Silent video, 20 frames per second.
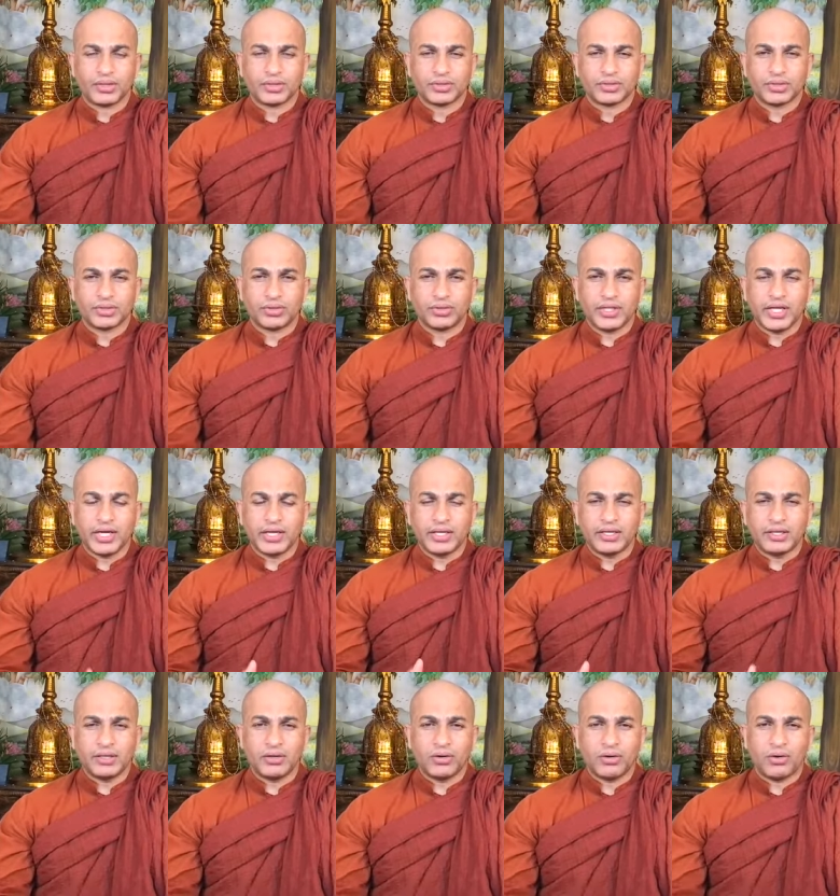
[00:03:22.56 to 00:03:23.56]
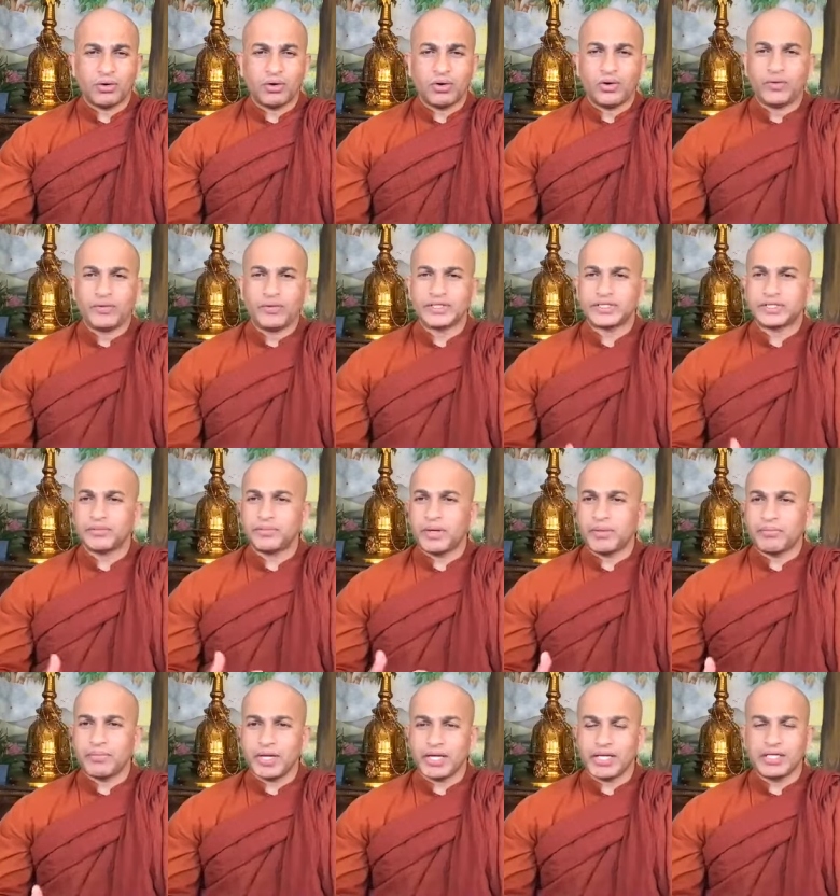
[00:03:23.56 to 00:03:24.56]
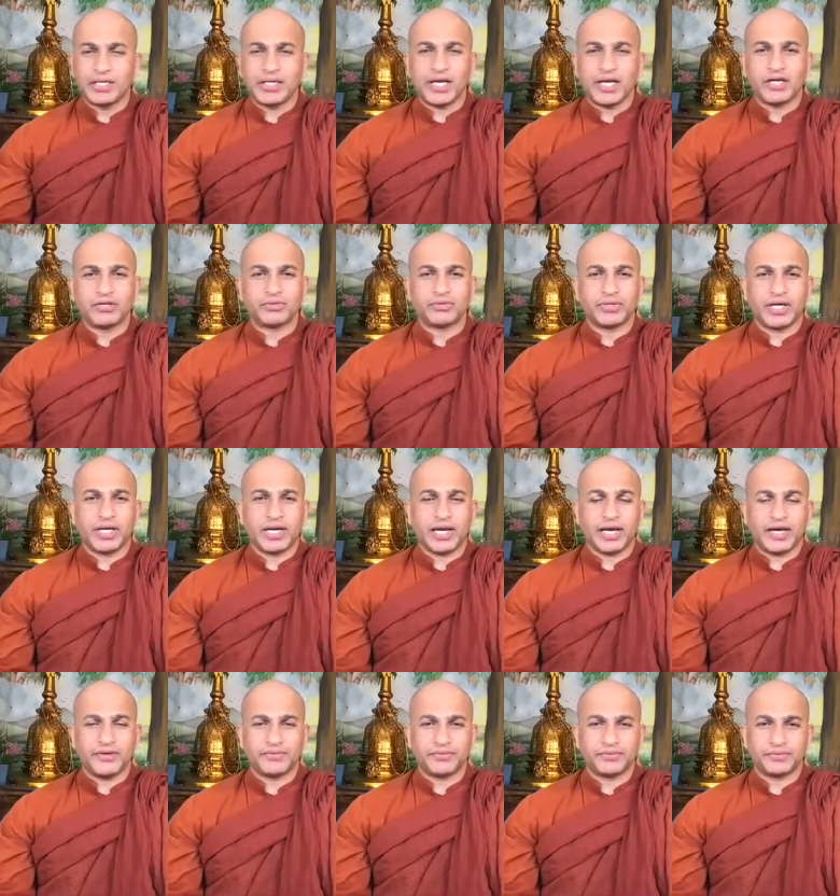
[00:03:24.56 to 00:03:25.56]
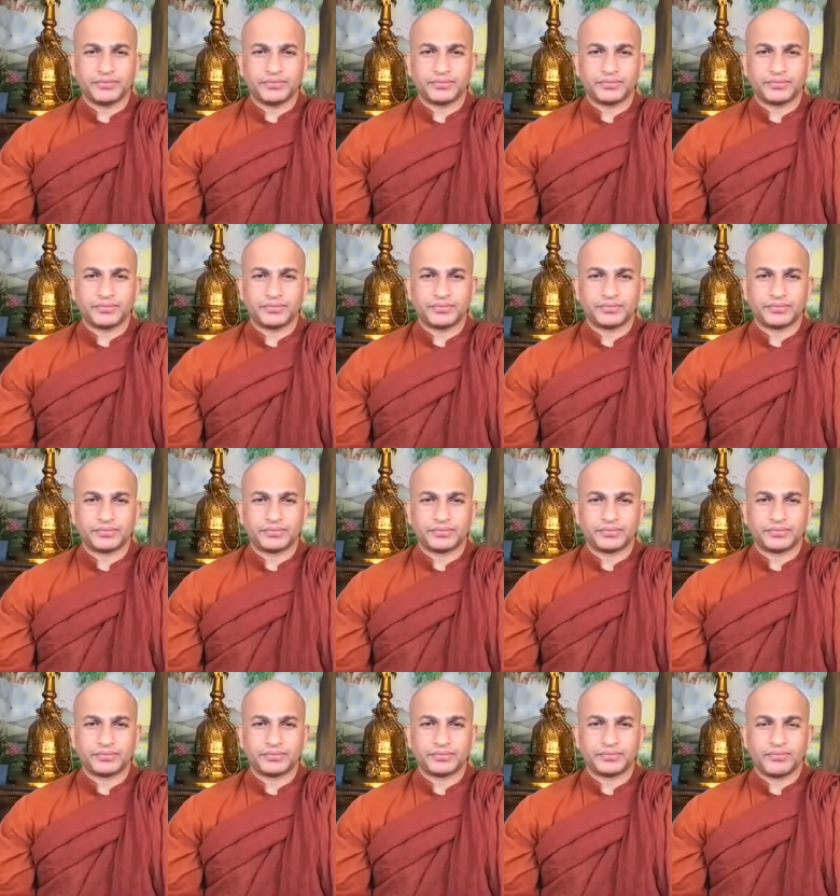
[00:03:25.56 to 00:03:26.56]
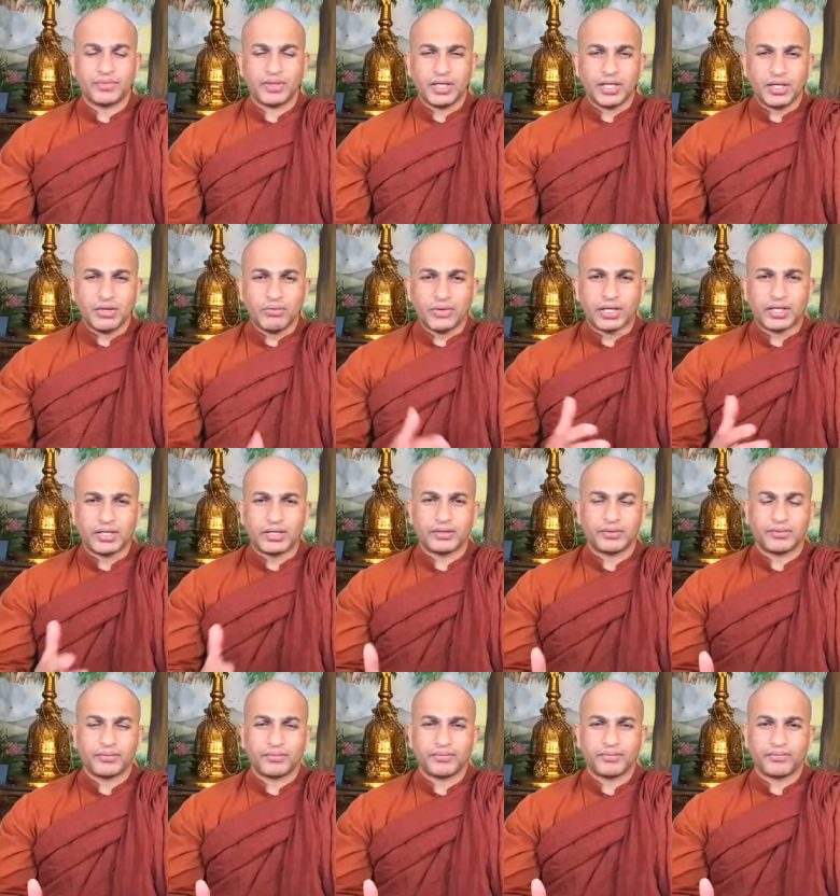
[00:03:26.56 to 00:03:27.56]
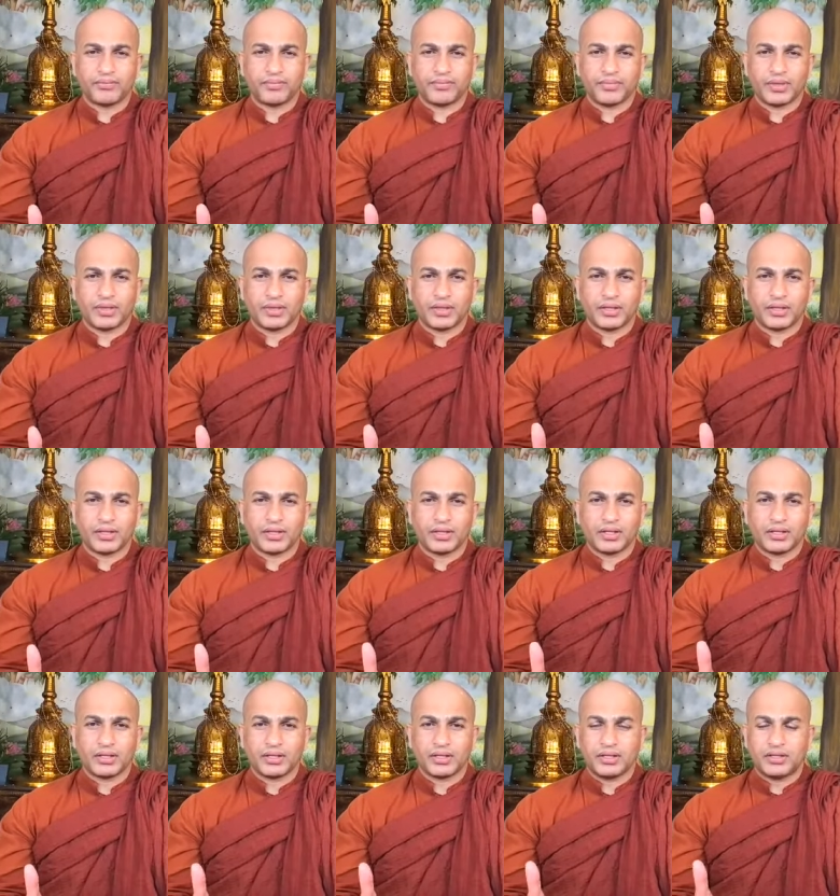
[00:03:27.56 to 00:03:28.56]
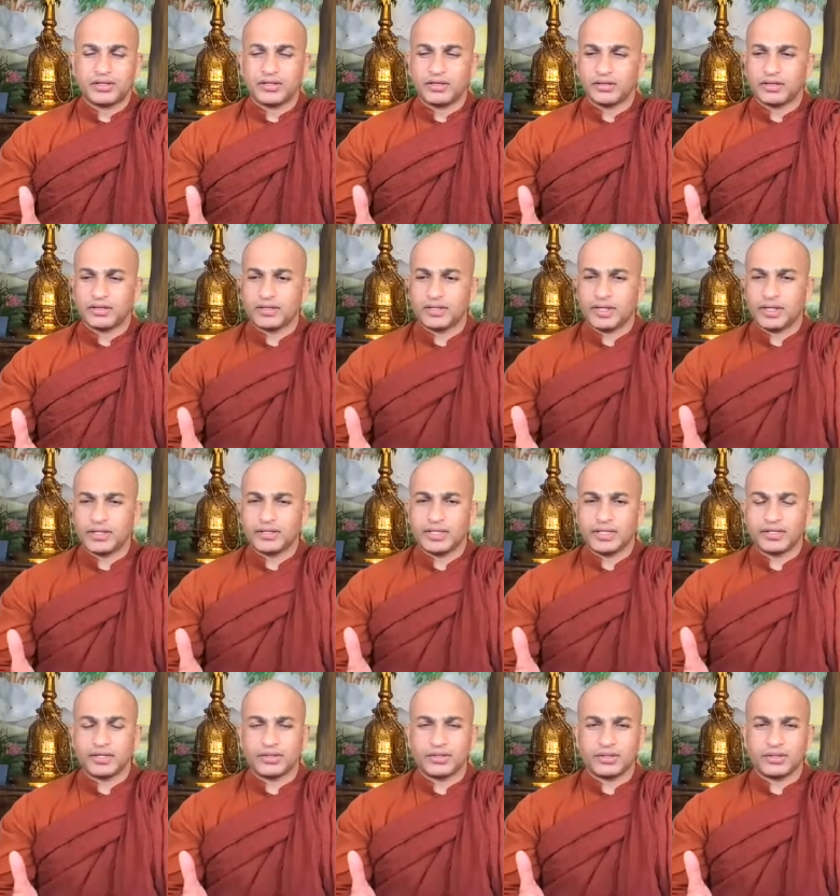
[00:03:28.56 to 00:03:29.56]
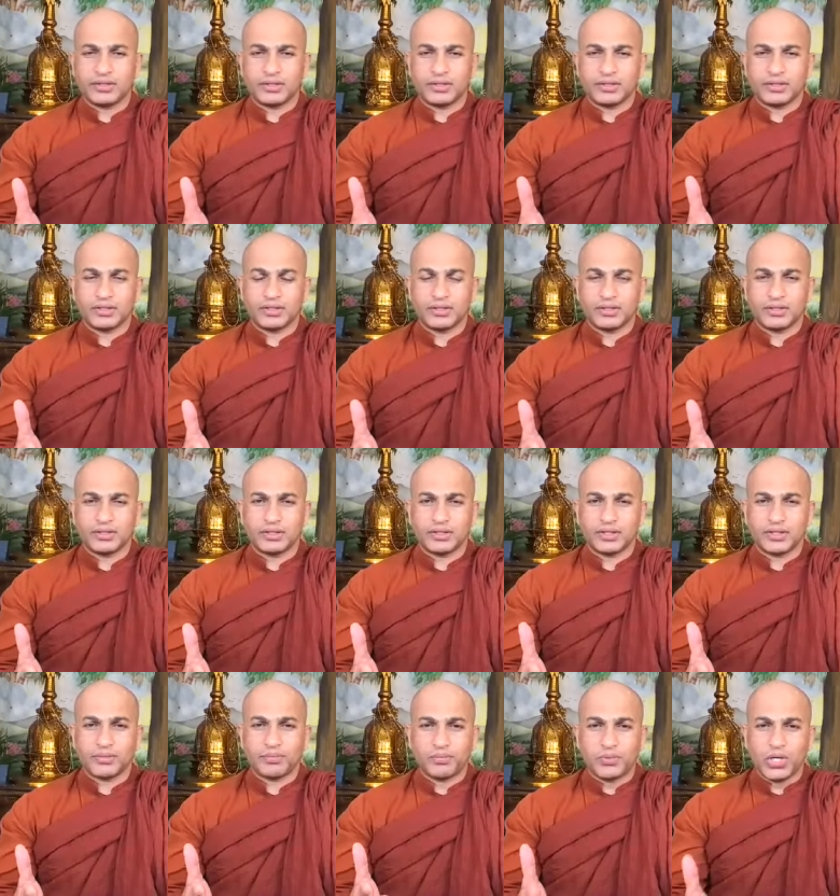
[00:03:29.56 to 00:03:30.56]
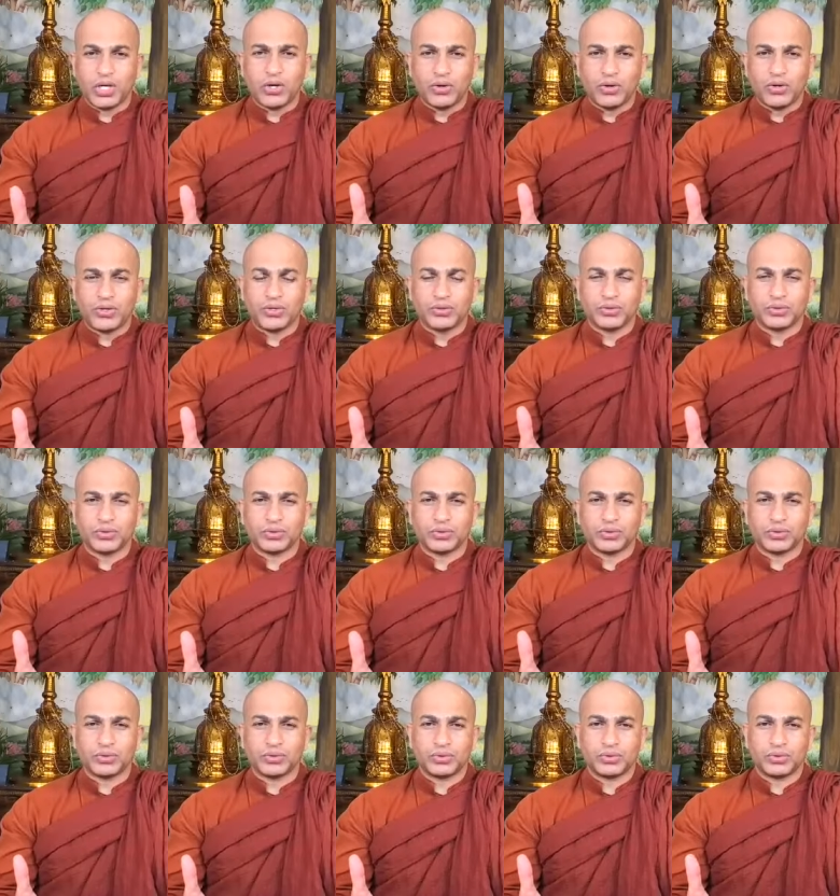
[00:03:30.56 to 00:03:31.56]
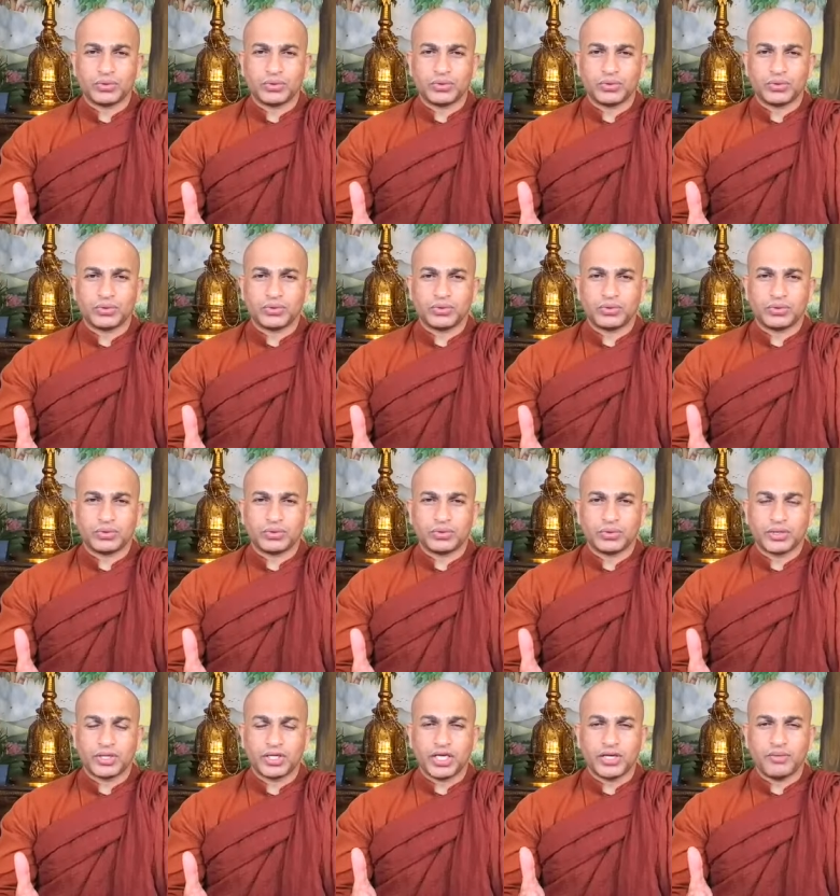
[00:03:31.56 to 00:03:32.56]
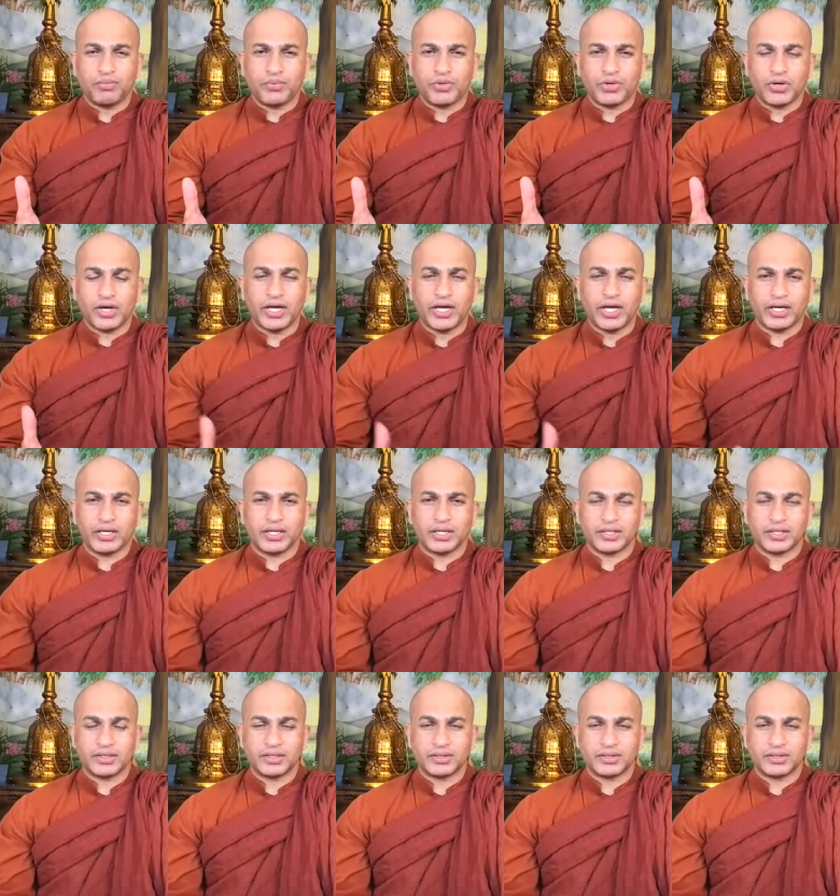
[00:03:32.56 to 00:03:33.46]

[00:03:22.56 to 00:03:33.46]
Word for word: So then always remember in day-to-day -day life, even the, the, the the pillow you keep your head.